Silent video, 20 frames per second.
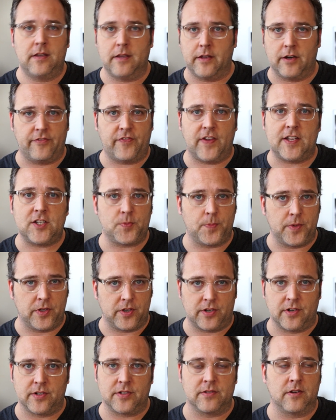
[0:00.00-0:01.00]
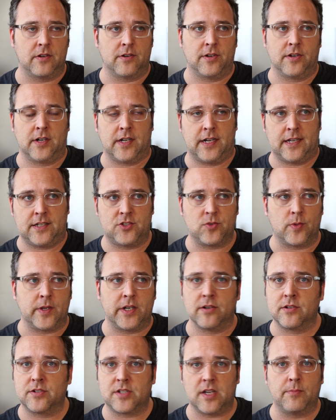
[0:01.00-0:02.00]
you know, Facebook or, or uh,
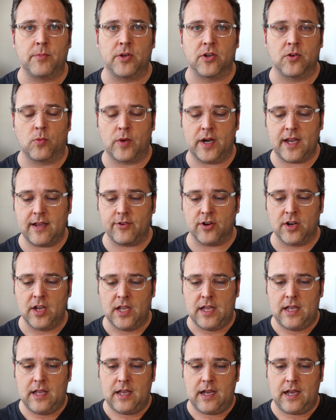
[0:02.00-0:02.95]
Twitter or Tumblr or whatever.